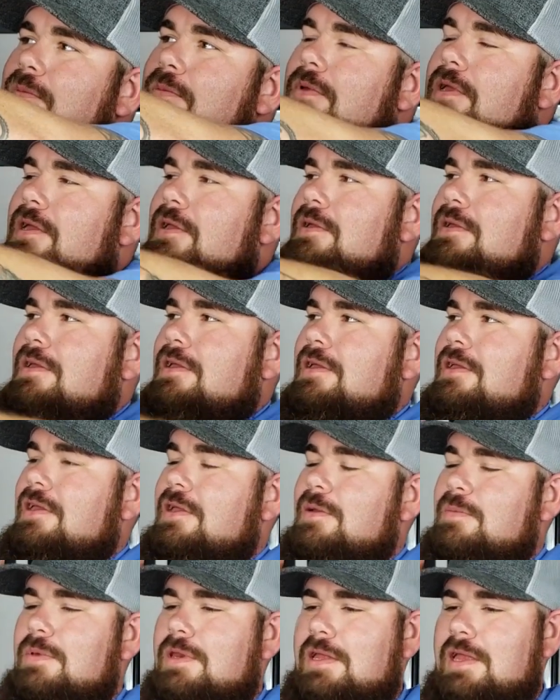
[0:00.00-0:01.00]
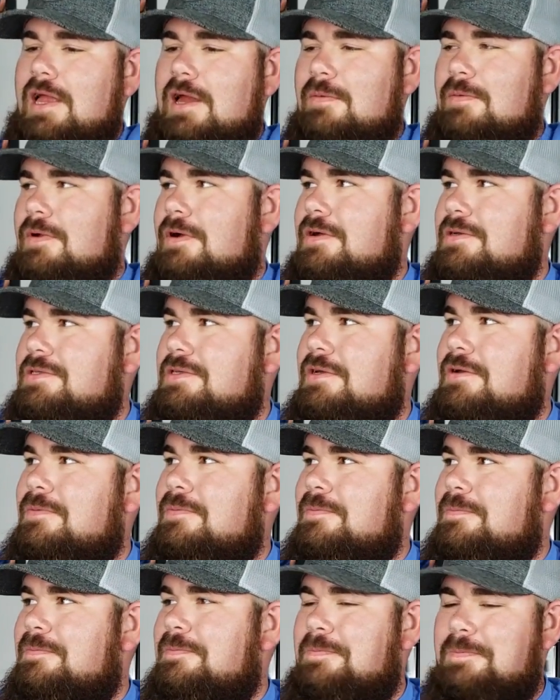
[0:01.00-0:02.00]
Can you give me the camera also?
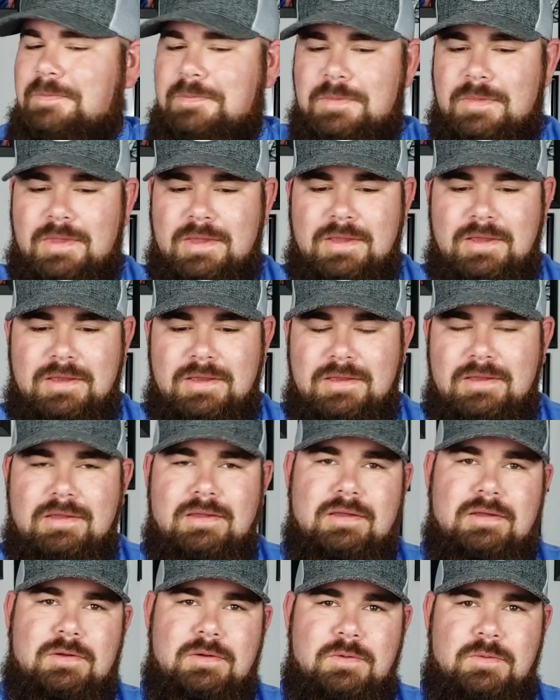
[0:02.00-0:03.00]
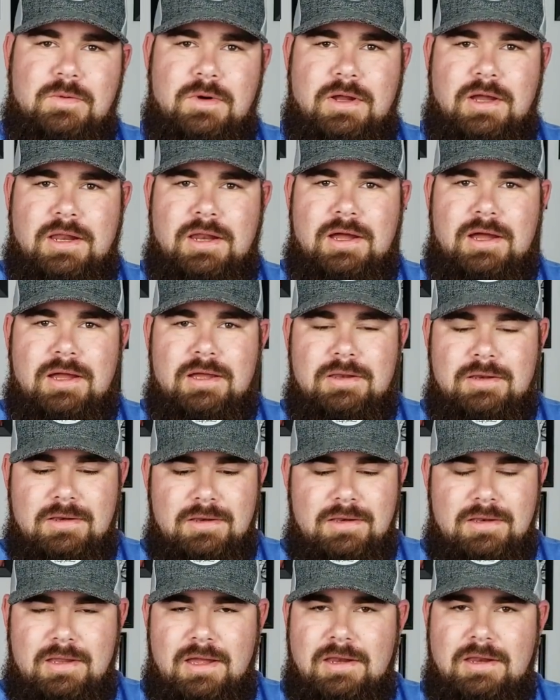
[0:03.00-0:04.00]
We're gonna
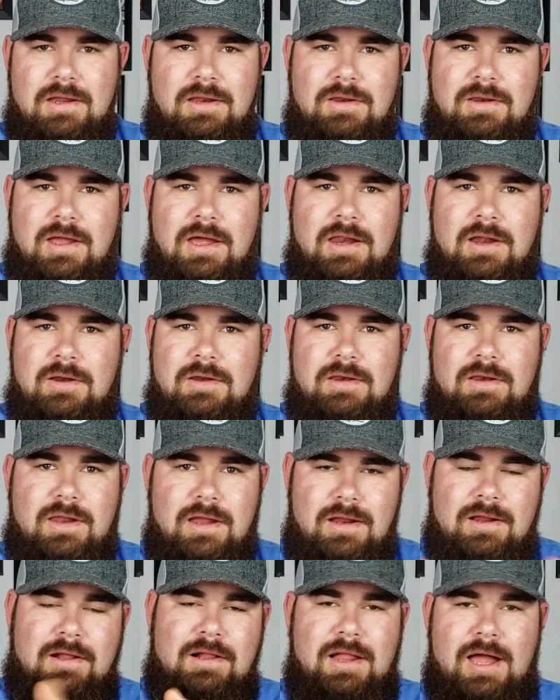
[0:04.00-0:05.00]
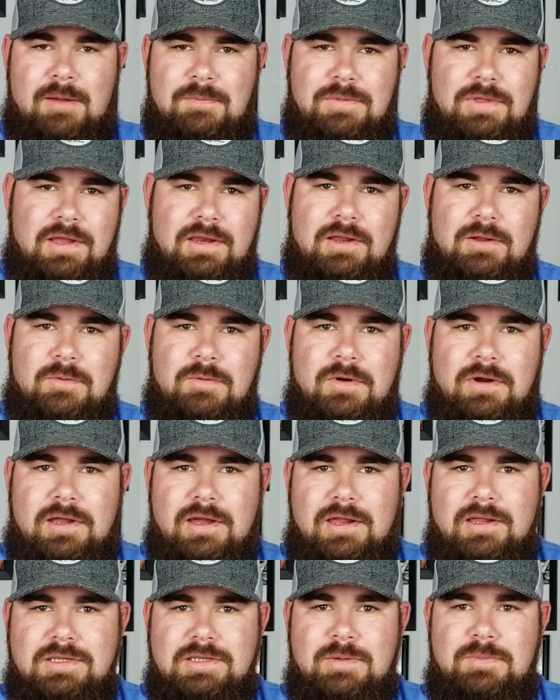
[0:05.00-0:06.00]
that clap thing didn't work
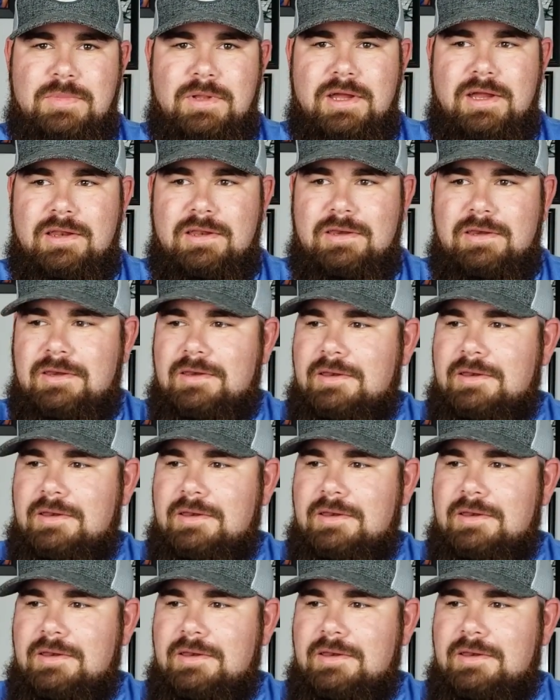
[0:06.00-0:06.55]
out as I planned.